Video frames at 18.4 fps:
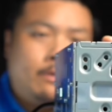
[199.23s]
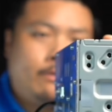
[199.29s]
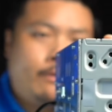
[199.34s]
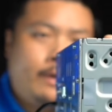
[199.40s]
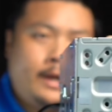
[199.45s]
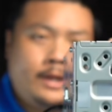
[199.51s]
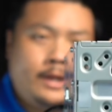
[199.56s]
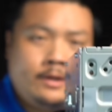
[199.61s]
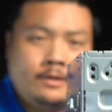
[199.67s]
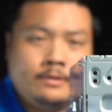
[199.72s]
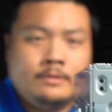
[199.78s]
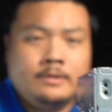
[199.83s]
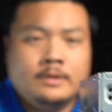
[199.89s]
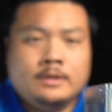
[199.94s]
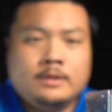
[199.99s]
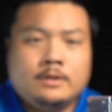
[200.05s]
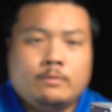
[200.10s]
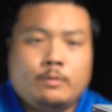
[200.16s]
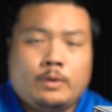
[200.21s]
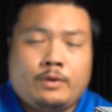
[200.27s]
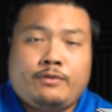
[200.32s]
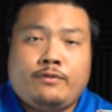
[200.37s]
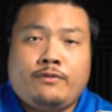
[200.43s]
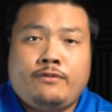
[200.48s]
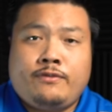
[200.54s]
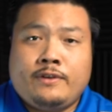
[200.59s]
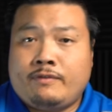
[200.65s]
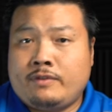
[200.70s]
radio with
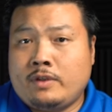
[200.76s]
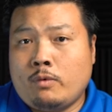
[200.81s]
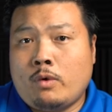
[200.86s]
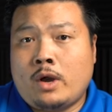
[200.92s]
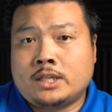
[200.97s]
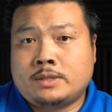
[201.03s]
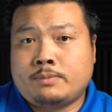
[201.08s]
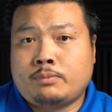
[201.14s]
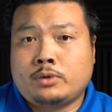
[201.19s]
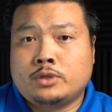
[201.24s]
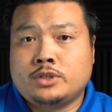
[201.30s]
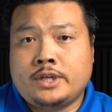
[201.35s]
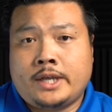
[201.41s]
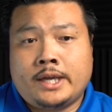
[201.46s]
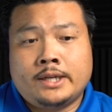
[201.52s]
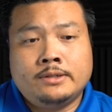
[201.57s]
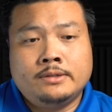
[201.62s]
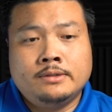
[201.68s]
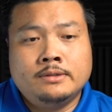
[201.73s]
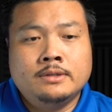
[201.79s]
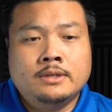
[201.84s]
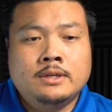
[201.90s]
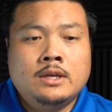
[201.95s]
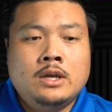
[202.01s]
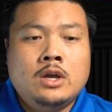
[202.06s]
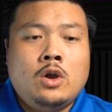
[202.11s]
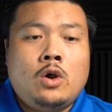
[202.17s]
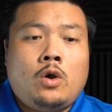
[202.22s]
50 watts per channel,
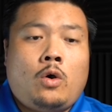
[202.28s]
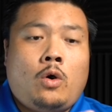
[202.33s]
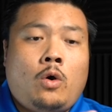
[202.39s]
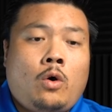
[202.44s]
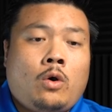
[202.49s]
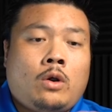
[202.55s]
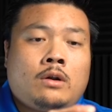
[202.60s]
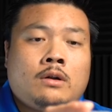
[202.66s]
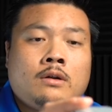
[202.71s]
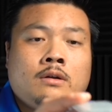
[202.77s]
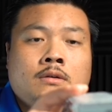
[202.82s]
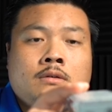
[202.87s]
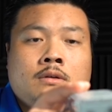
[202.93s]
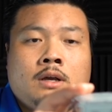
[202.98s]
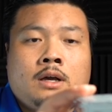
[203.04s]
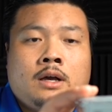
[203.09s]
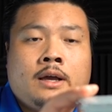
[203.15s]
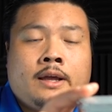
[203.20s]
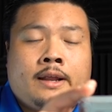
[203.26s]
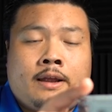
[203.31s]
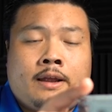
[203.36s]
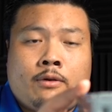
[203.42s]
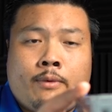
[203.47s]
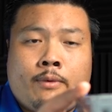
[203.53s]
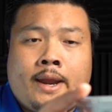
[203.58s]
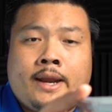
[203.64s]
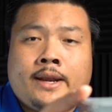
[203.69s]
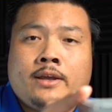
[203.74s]
or a
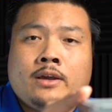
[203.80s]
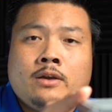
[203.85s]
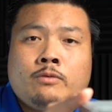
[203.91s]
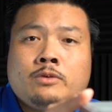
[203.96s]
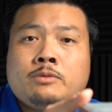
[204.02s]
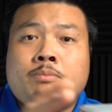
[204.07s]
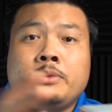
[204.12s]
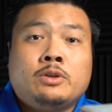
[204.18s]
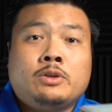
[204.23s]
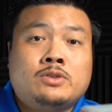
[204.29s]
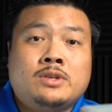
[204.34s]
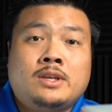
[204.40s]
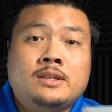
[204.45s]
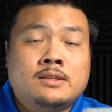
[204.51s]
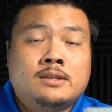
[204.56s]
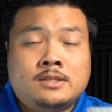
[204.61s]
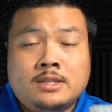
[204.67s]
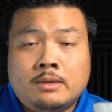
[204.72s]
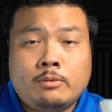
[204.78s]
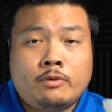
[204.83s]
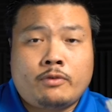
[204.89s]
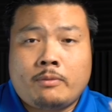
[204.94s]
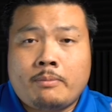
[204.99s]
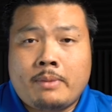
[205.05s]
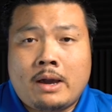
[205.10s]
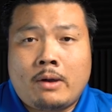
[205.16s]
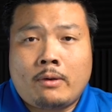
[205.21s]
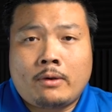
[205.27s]
radio with built-in
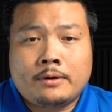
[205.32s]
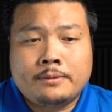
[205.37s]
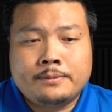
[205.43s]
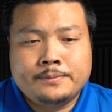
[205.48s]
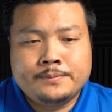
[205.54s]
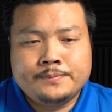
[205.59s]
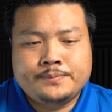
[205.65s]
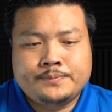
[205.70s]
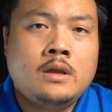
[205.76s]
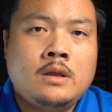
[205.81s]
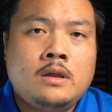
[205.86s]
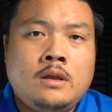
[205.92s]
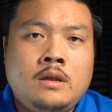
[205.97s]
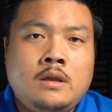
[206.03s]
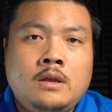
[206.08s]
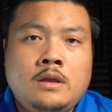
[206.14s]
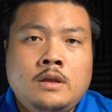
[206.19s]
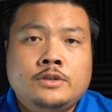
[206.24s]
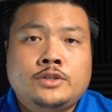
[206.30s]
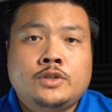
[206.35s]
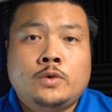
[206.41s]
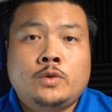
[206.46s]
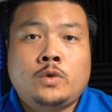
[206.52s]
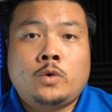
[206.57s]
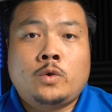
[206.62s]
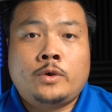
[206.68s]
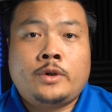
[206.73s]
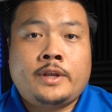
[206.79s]
subwoofer power. So in
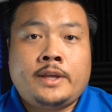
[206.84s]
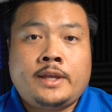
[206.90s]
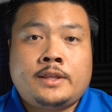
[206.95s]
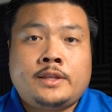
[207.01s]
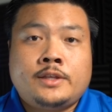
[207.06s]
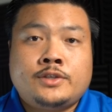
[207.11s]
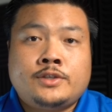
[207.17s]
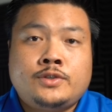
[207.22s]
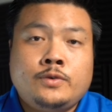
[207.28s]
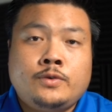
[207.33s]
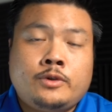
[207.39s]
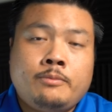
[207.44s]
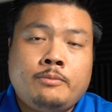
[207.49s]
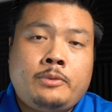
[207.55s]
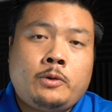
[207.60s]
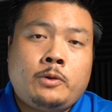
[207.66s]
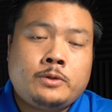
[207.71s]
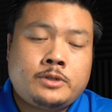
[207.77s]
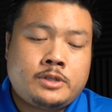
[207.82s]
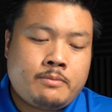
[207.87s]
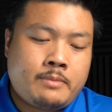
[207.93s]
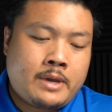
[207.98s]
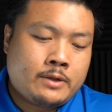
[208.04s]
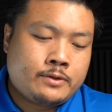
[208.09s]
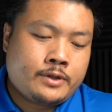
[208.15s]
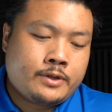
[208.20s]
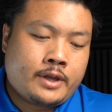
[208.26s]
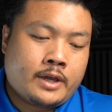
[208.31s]
order to get these two components to
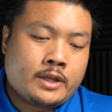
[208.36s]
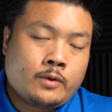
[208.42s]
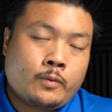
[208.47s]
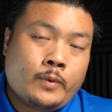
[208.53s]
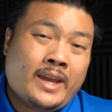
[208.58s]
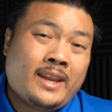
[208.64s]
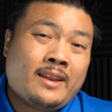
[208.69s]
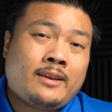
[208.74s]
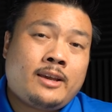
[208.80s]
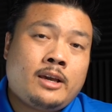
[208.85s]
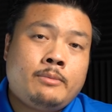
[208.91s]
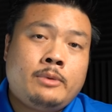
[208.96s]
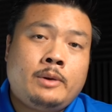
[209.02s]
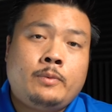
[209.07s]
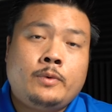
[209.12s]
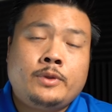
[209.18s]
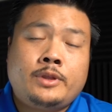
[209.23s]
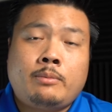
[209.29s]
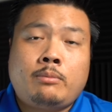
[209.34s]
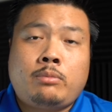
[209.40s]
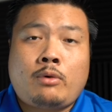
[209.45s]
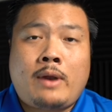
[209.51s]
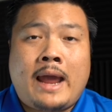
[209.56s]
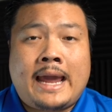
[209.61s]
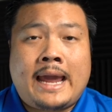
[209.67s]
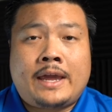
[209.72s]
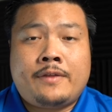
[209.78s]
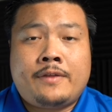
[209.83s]
mount together, we had to come up with a
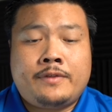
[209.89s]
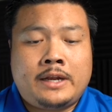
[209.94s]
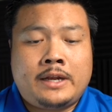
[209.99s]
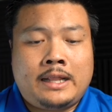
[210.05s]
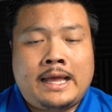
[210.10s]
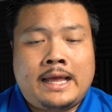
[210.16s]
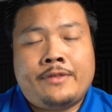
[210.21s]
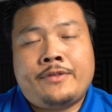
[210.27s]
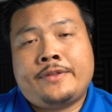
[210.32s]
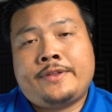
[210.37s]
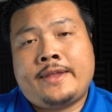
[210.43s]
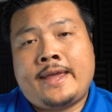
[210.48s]
bracket that allowed that to